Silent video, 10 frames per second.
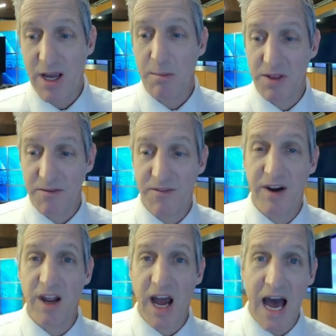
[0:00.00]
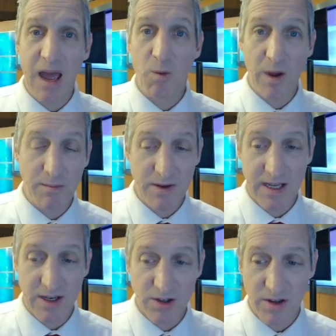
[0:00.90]
but the very high wind
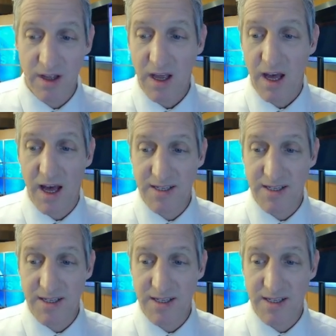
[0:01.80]
potential, uh,